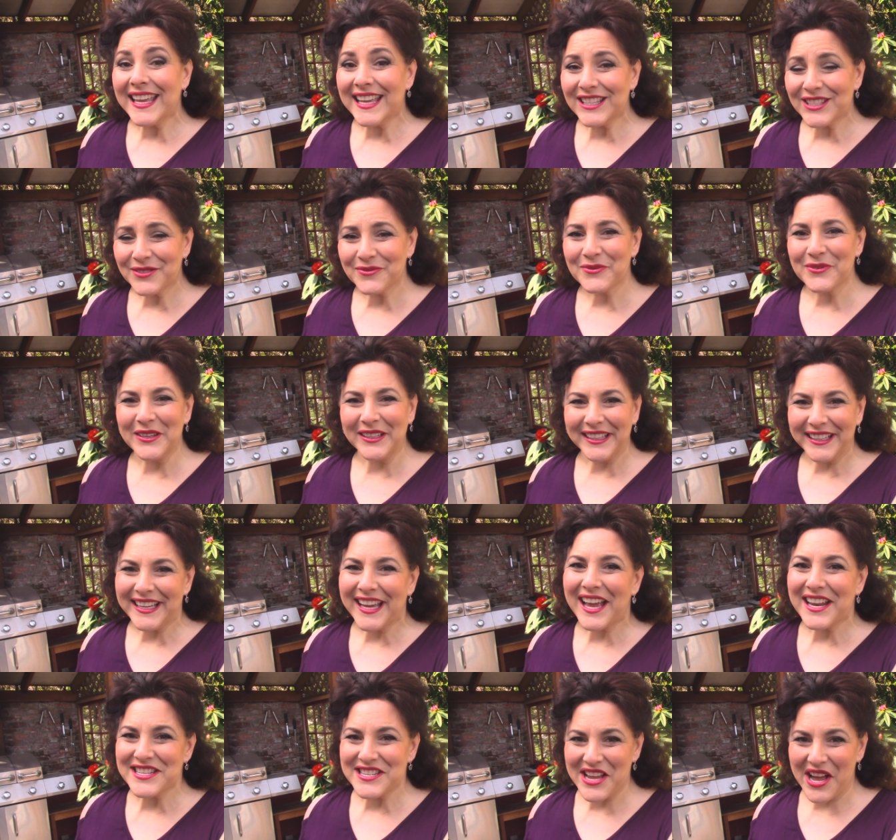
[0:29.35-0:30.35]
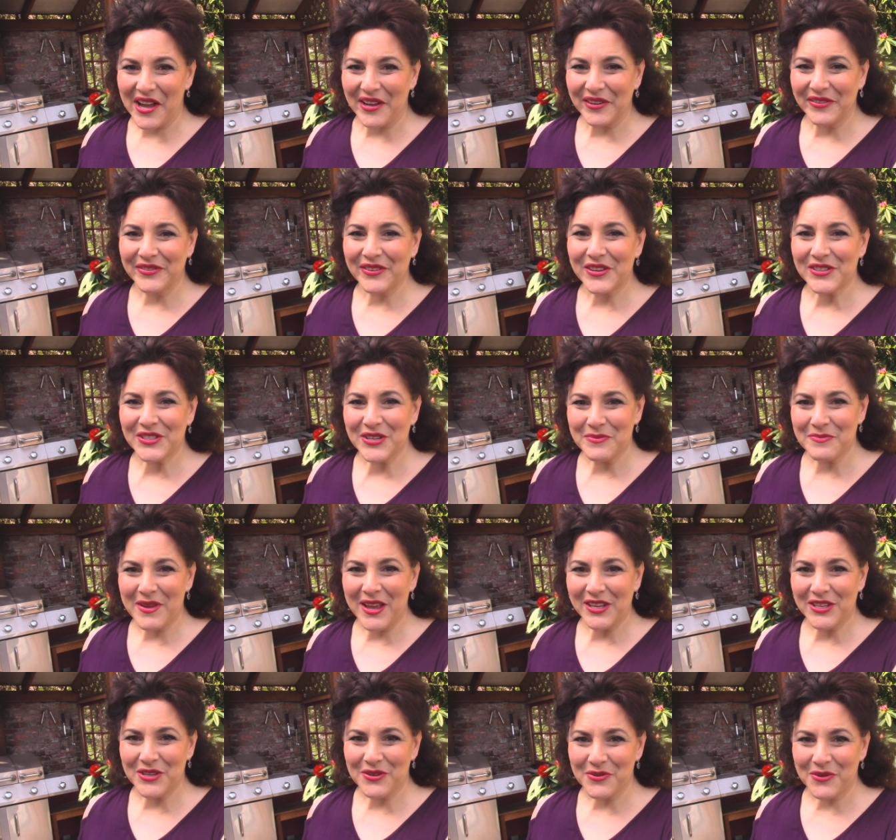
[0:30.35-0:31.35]
It's really enough to
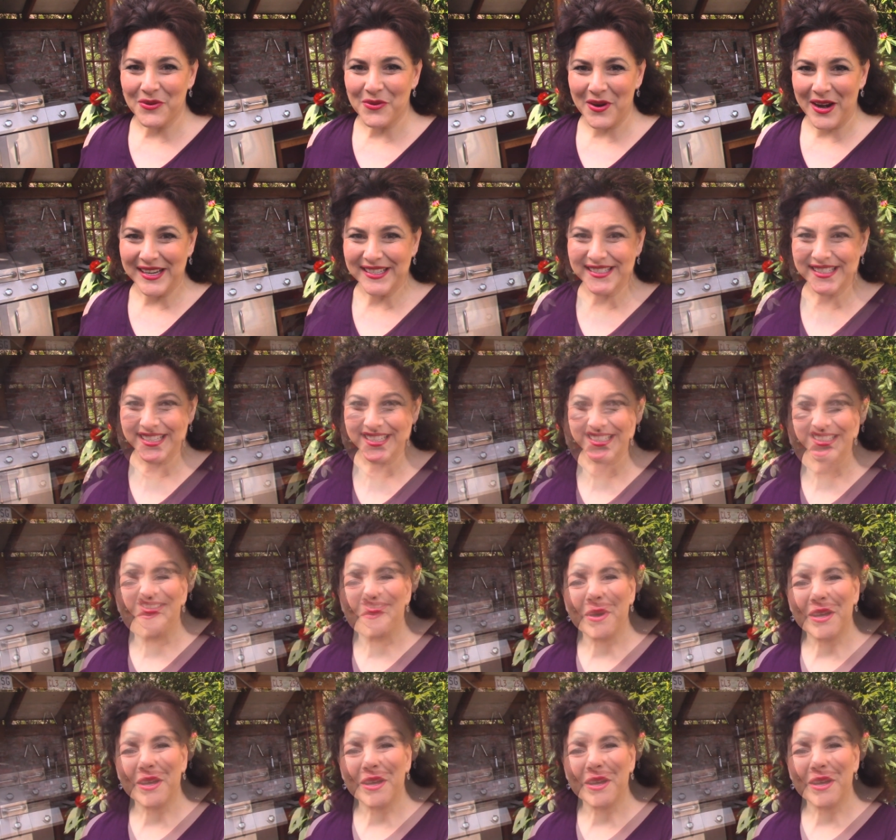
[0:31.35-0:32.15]
make you crazy.